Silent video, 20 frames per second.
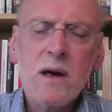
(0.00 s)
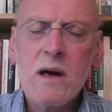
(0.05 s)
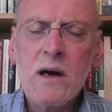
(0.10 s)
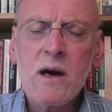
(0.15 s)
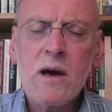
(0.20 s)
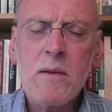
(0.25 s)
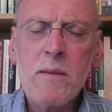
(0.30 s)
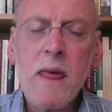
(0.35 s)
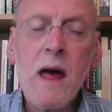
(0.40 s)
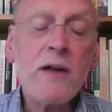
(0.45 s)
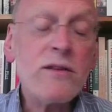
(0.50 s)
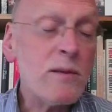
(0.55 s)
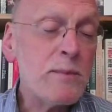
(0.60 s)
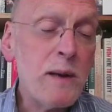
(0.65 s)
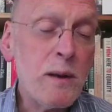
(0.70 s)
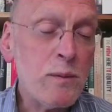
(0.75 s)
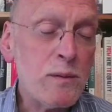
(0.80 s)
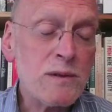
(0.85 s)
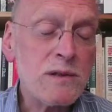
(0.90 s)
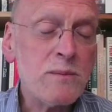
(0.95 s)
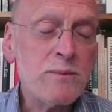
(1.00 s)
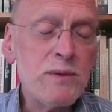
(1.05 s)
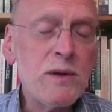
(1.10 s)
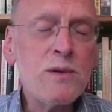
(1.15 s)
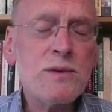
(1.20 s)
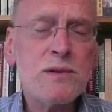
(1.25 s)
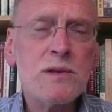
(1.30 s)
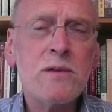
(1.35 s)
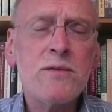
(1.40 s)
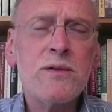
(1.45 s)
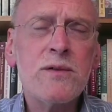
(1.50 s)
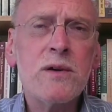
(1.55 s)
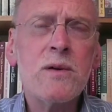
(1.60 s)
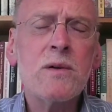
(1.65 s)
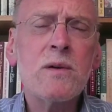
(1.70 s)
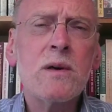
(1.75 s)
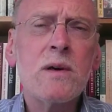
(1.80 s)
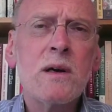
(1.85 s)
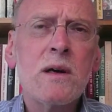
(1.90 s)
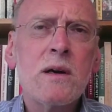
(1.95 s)
other people's abuse of
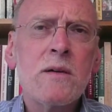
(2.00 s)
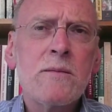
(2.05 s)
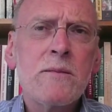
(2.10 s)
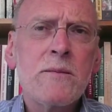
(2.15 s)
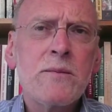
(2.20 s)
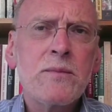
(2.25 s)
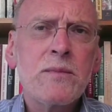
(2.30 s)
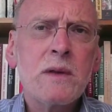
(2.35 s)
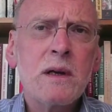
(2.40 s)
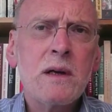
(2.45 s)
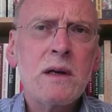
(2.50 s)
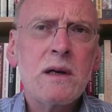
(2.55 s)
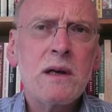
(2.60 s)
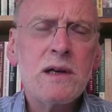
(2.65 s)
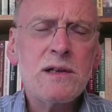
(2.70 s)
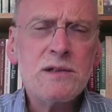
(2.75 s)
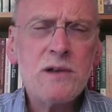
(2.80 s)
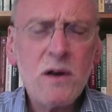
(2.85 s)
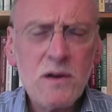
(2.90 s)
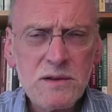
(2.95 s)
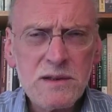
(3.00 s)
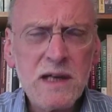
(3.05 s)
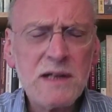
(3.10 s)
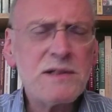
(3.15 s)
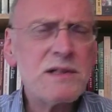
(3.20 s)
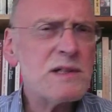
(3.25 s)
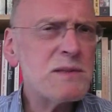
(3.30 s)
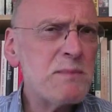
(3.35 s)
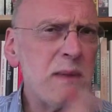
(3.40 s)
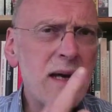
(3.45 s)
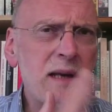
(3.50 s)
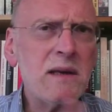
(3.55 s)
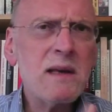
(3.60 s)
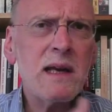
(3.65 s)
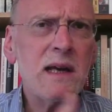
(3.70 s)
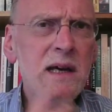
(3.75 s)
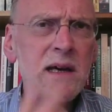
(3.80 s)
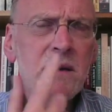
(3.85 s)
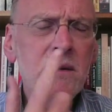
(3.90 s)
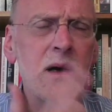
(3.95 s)
you, his context is
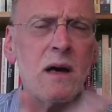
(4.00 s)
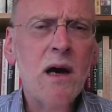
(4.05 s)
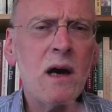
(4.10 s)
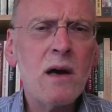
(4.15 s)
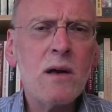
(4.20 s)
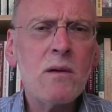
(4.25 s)
mainly